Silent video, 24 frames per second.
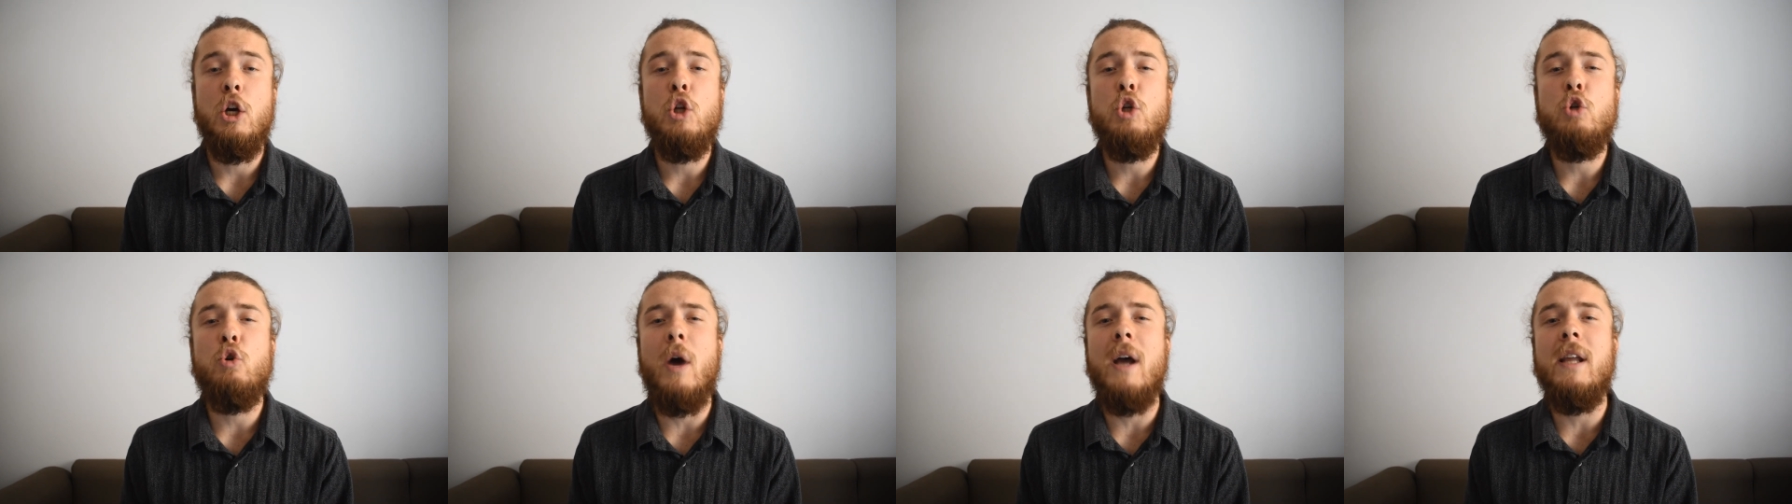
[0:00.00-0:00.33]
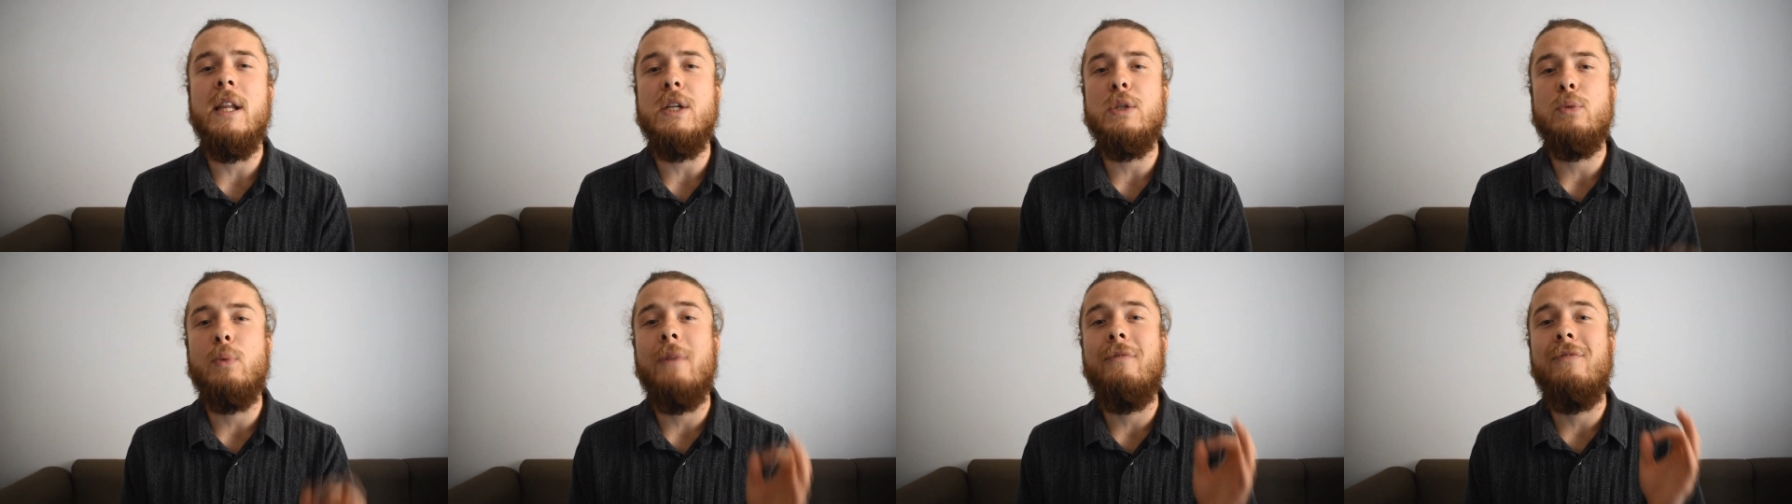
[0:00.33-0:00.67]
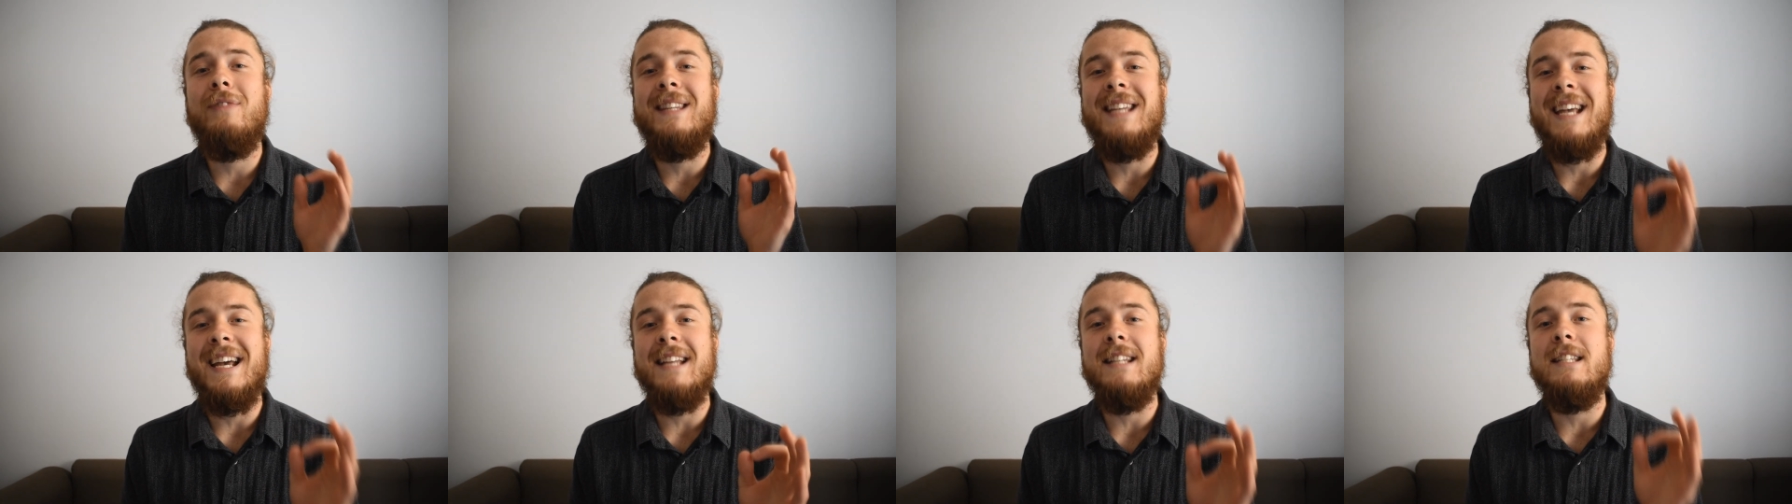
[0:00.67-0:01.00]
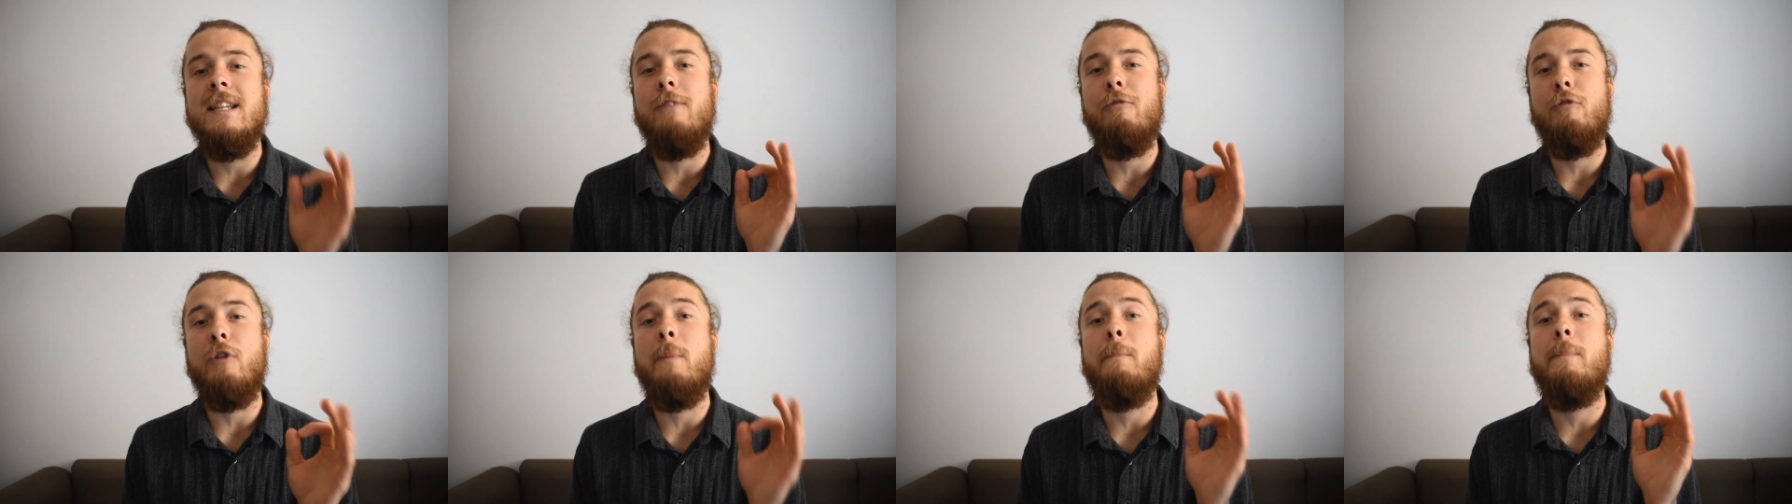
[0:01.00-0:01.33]
Try this with 10
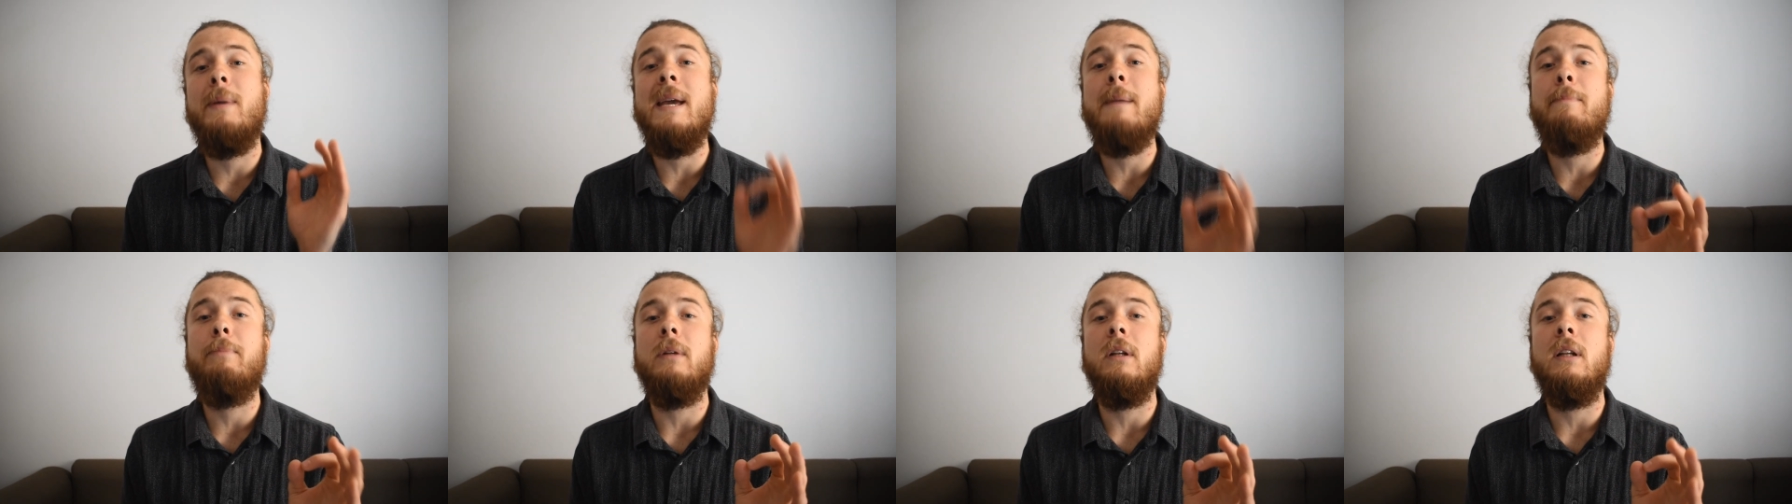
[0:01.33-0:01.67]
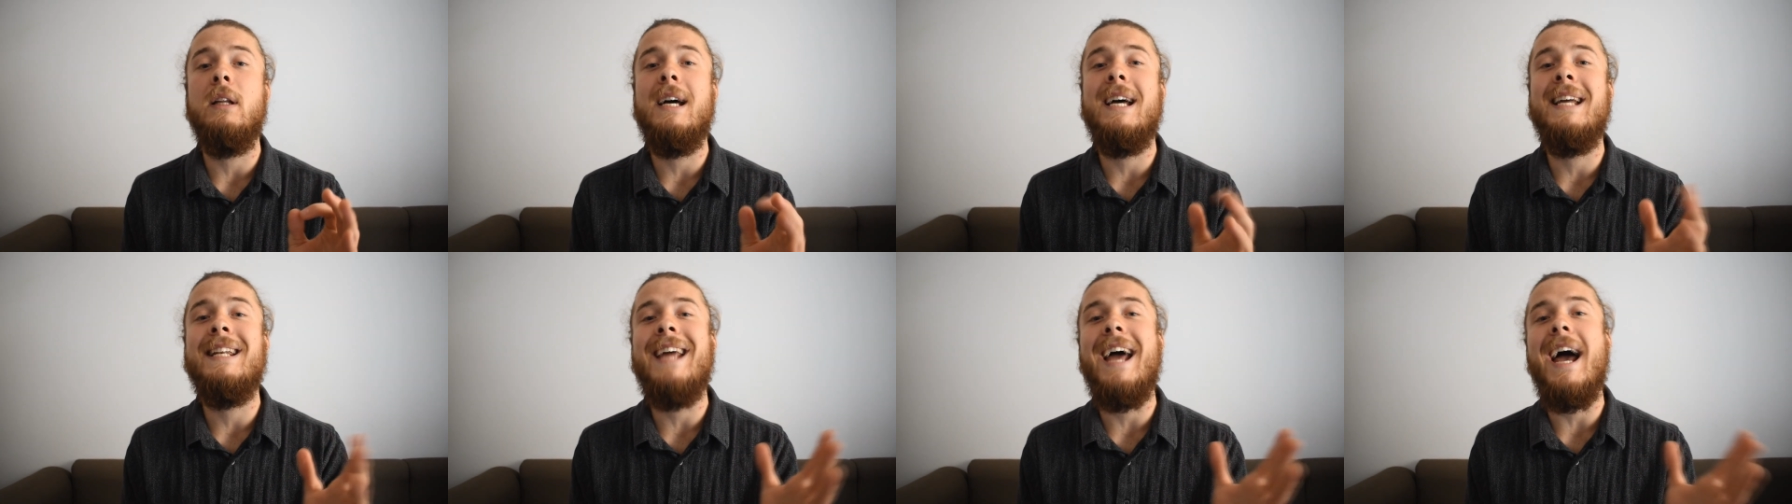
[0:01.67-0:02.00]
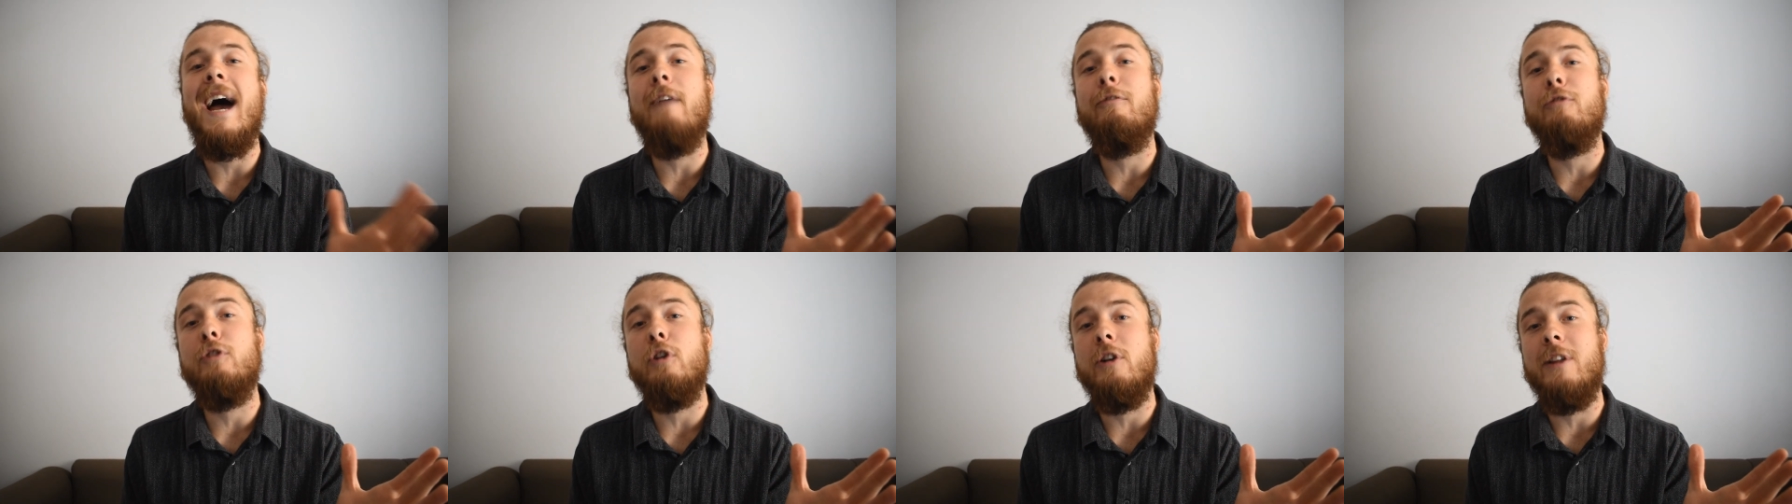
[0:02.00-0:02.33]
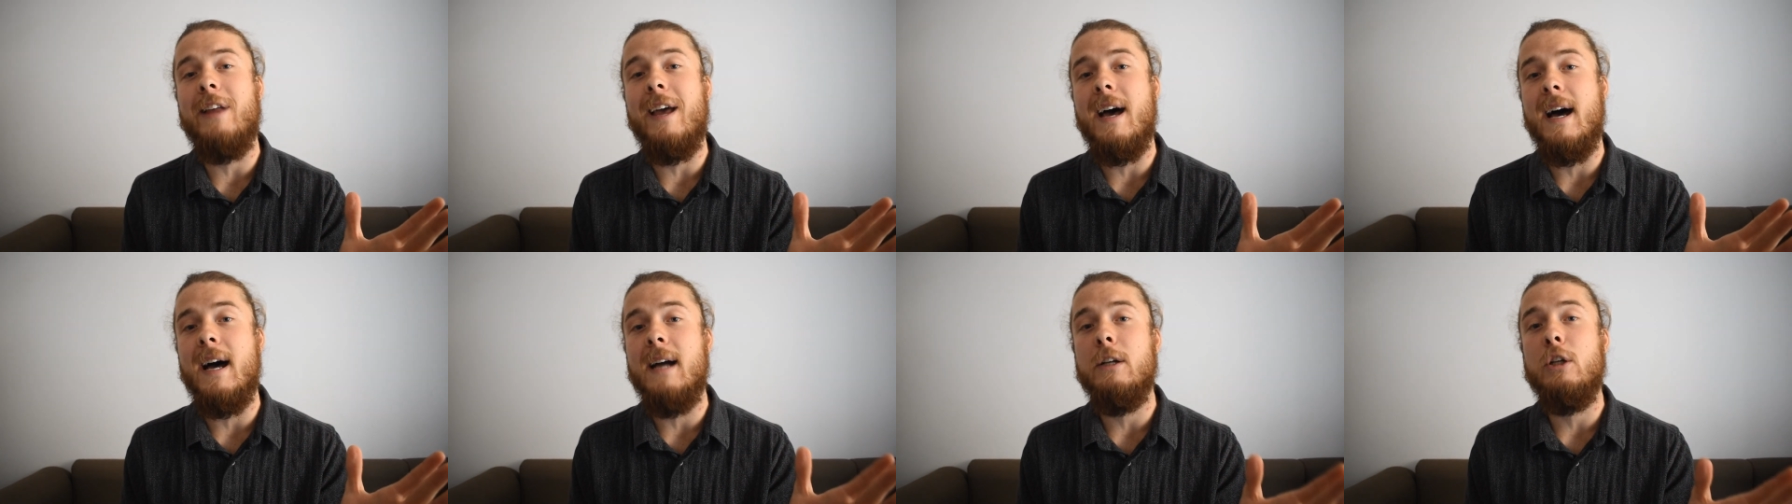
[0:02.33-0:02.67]
different people, and after
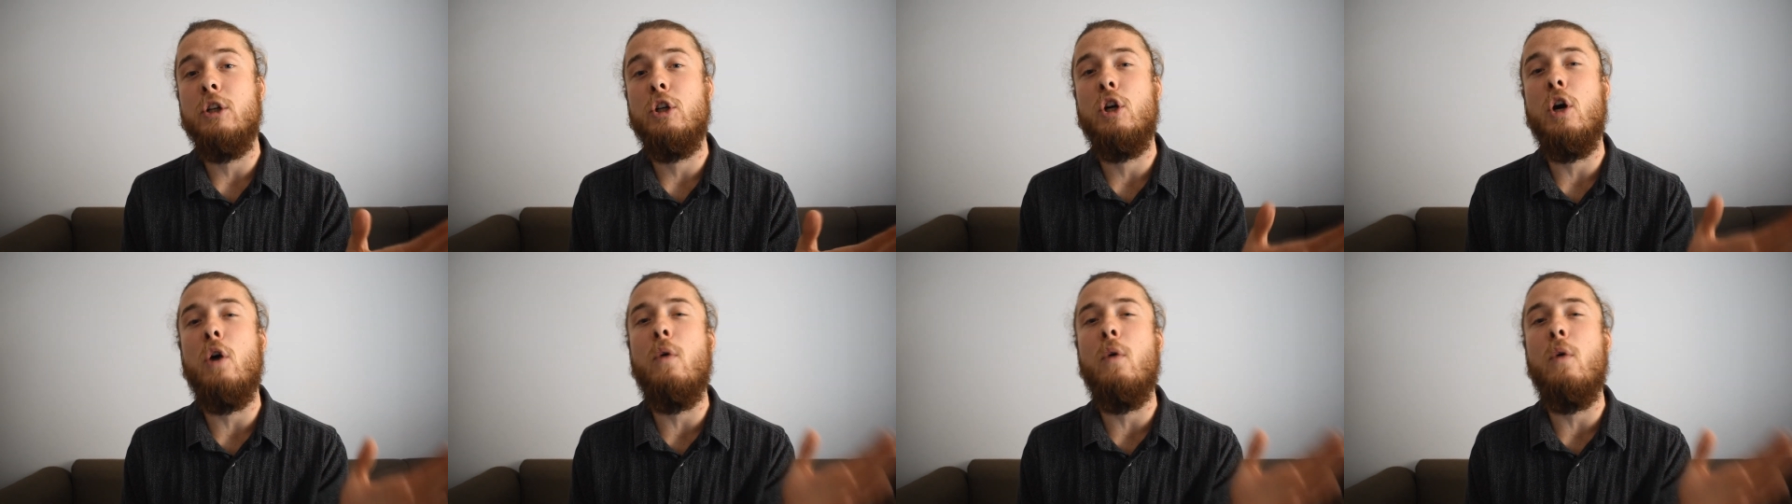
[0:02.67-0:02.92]
that,